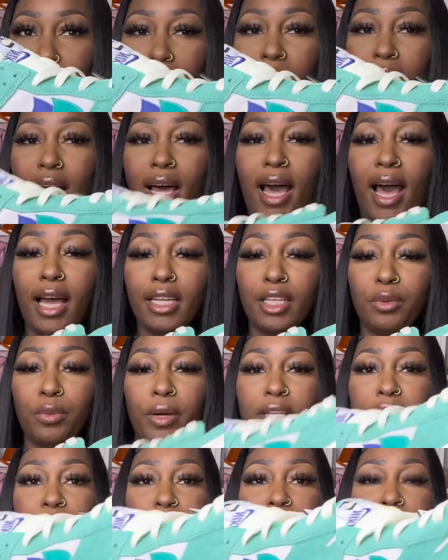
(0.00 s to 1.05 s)
I highly
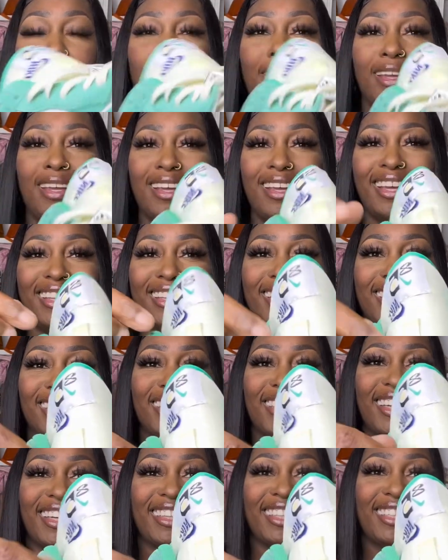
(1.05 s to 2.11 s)
recommend. And then
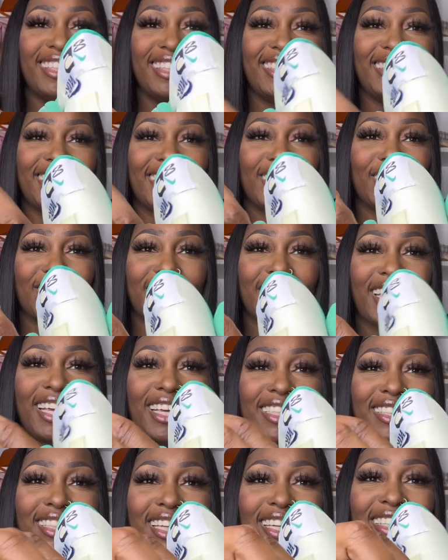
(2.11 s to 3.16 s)
look at the details. It
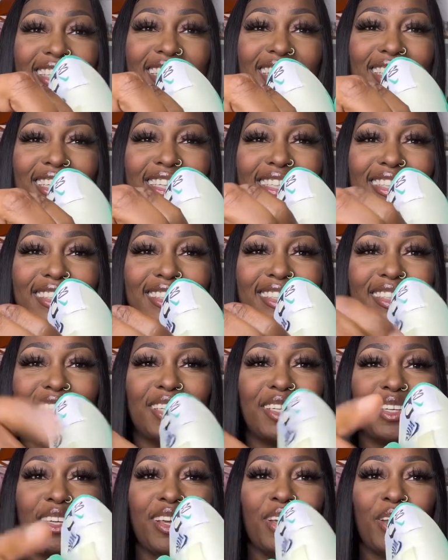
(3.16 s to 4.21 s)
has like these,
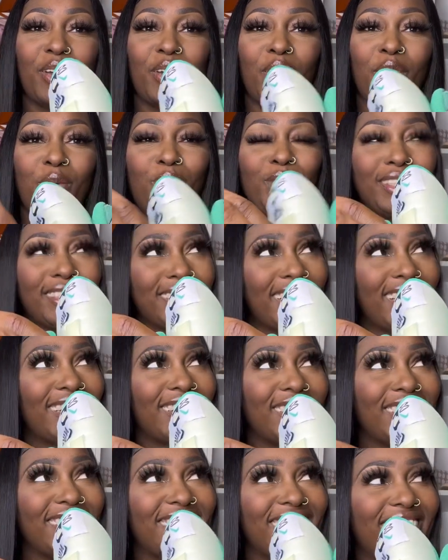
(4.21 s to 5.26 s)
what's that
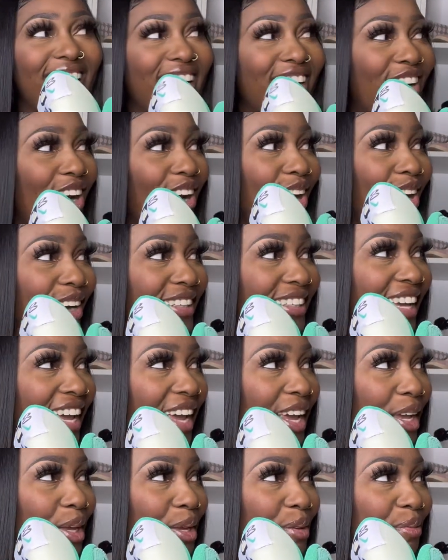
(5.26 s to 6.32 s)
card
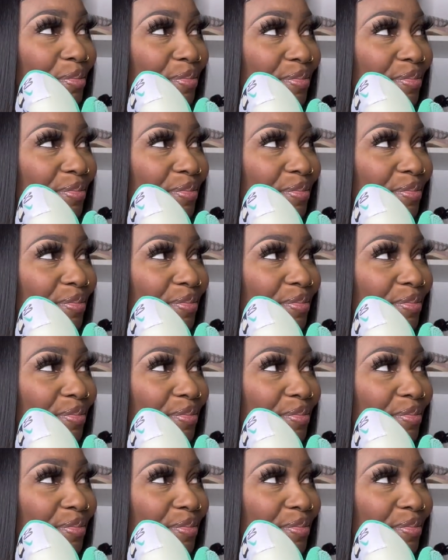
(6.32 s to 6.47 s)
game?